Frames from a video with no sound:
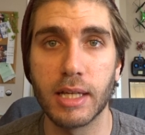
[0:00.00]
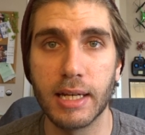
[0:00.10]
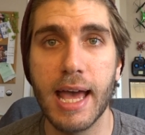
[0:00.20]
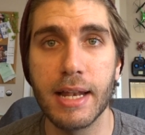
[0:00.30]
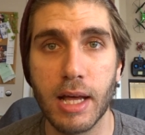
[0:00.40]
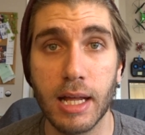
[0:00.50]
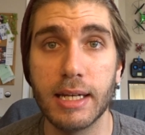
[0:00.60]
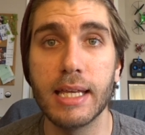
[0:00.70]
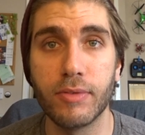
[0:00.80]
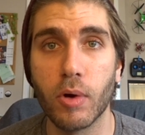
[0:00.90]
and
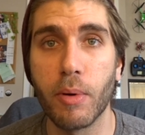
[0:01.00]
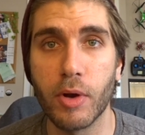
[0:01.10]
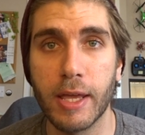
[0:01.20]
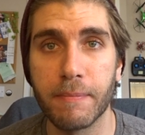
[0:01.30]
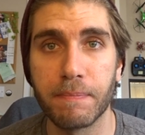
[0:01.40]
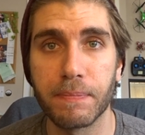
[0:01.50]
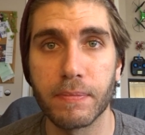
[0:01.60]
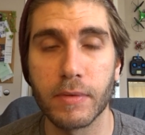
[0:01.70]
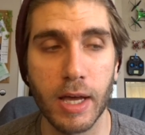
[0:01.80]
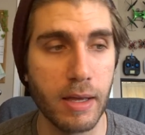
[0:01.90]
leave your body.
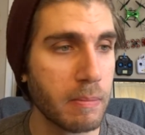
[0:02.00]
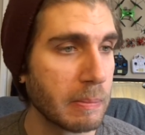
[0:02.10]
Okay,